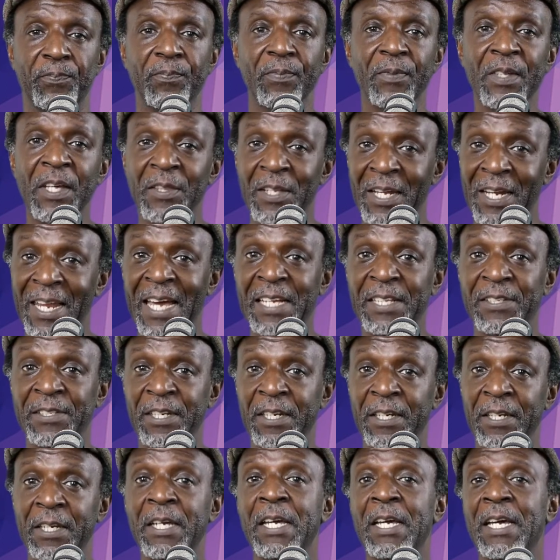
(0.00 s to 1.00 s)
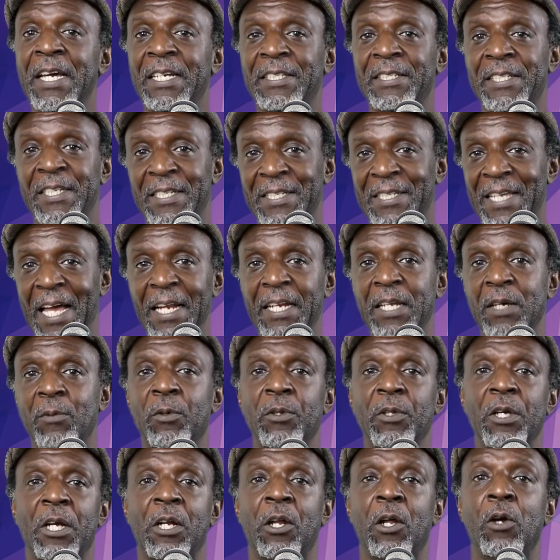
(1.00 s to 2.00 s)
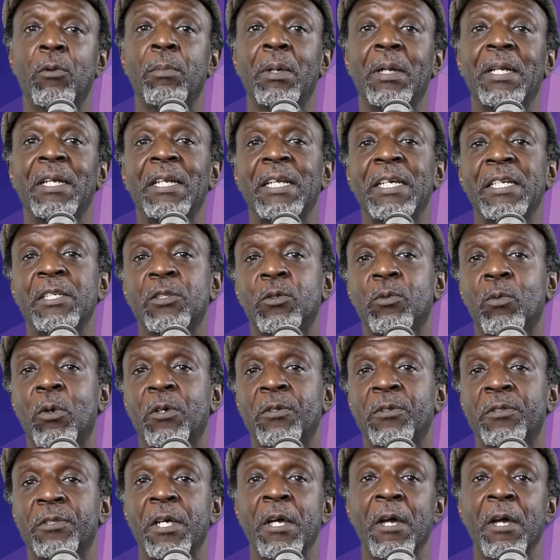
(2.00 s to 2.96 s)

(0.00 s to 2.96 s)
The latter is exactly what the global elites want,